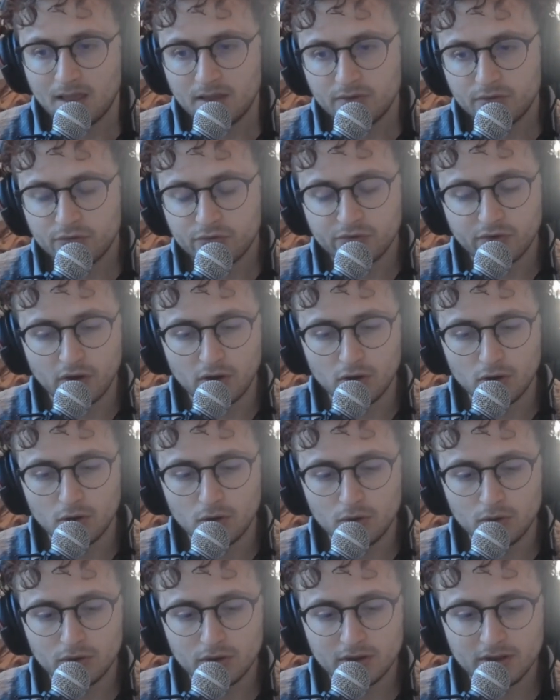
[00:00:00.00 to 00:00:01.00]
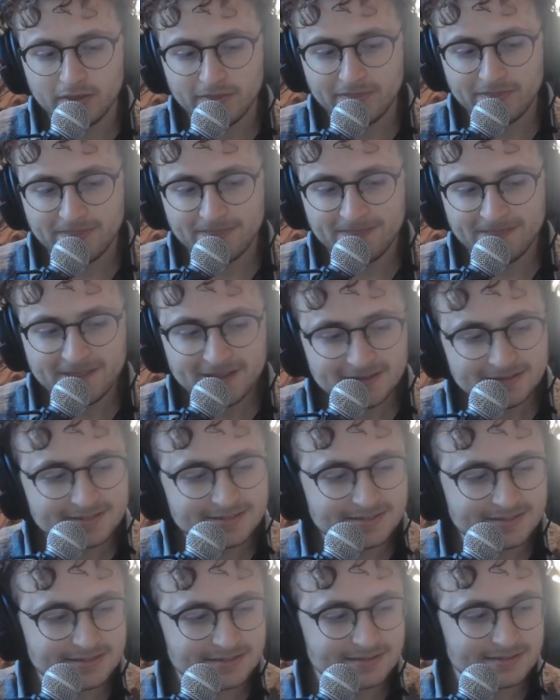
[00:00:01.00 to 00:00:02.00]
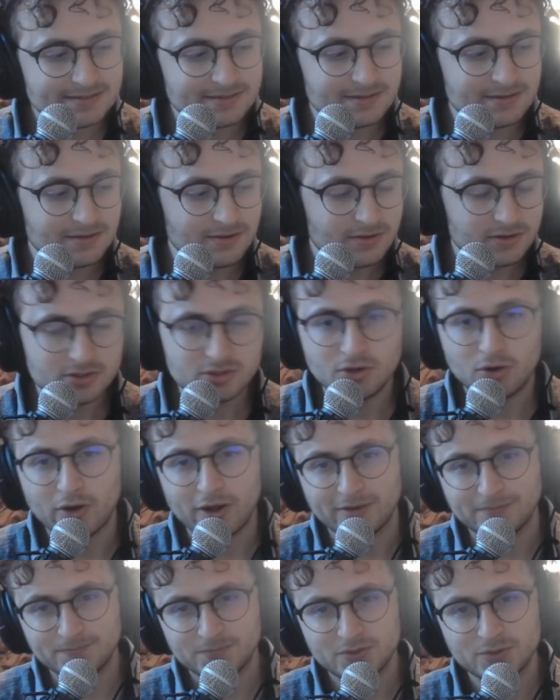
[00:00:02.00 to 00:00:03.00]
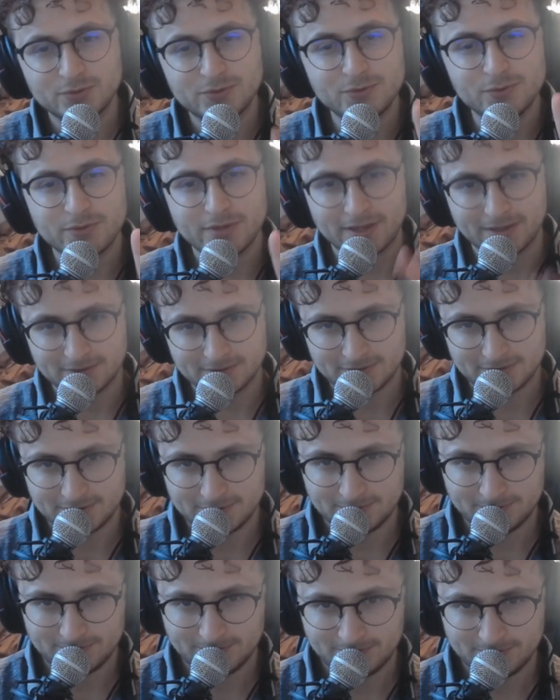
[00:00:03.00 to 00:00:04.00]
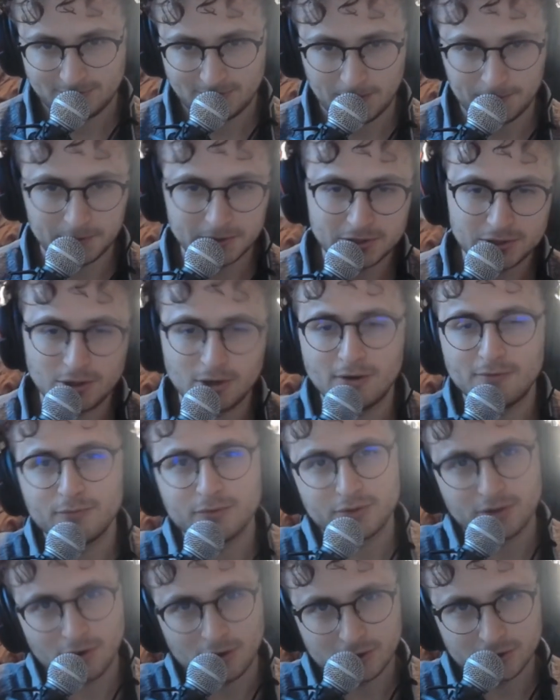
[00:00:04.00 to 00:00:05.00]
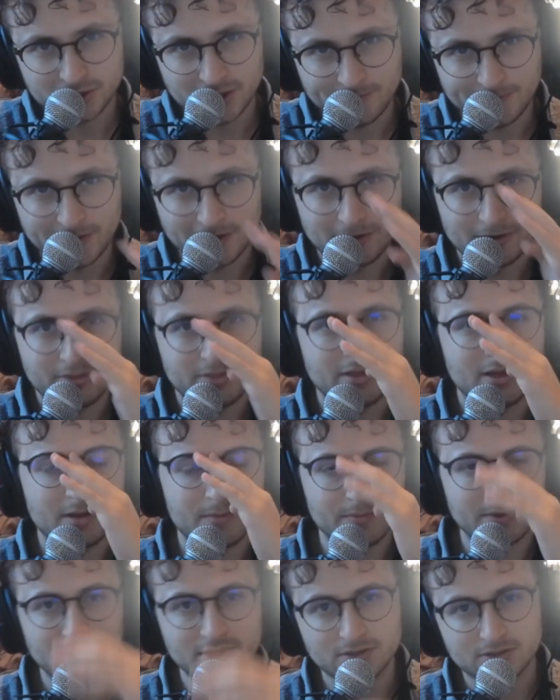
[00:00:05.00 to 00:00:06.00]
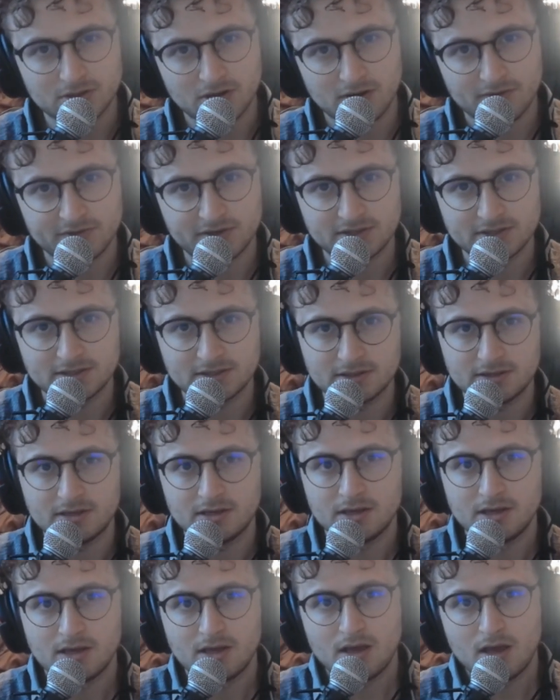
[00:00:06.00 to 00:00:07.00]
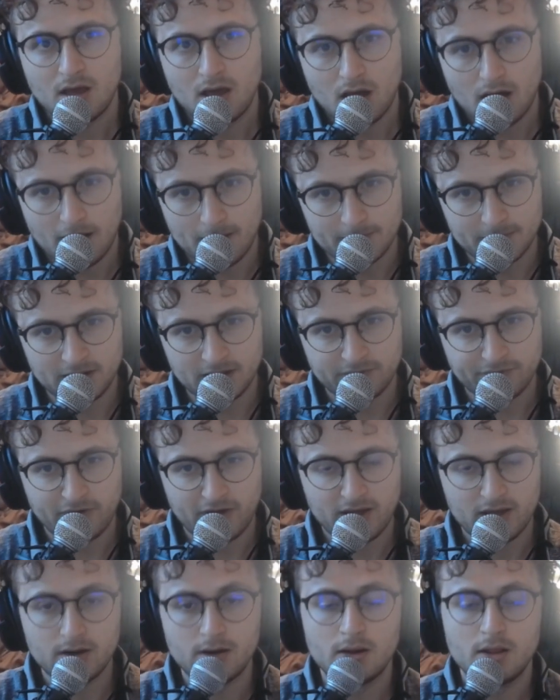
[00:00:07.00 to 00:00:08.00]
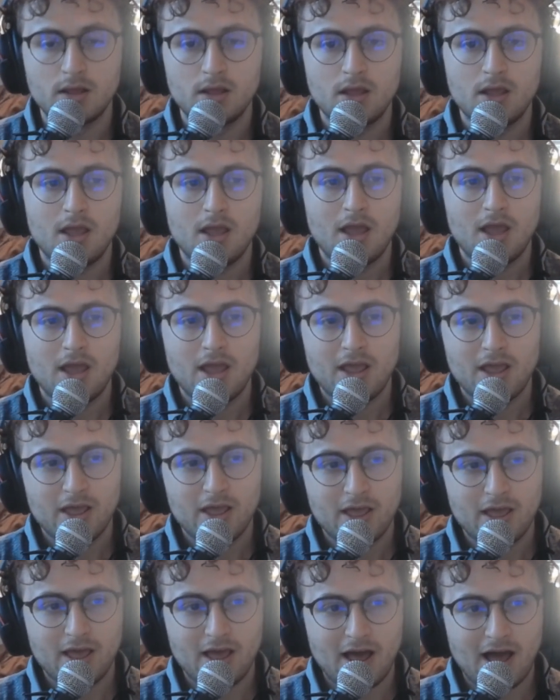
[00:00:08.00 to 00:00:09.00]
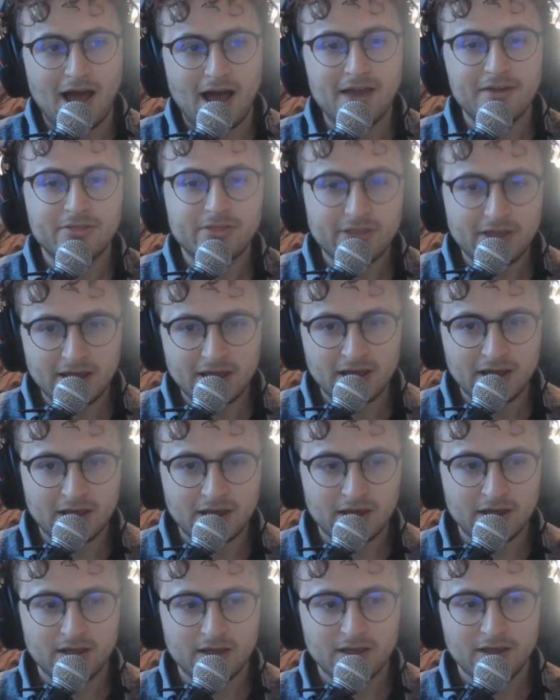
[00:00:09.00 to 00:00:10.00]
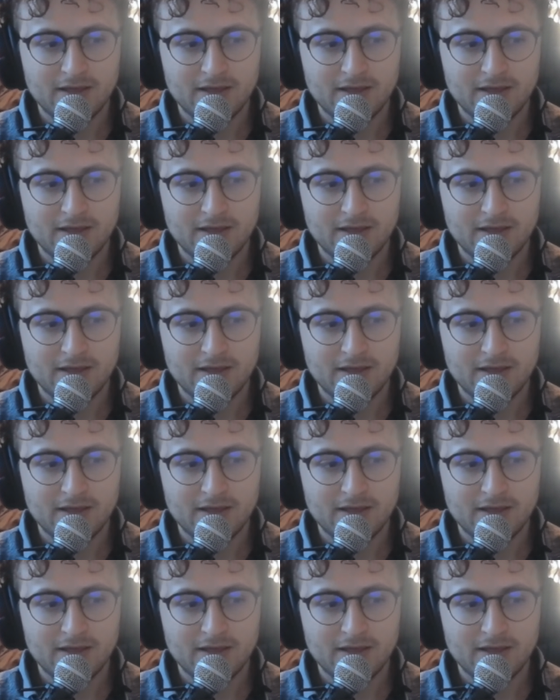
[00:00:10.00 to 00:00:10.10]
So this okay, so two things. I'm gonna start off with the RJ Barrett thing because obviously I'm a Knicks fan. I think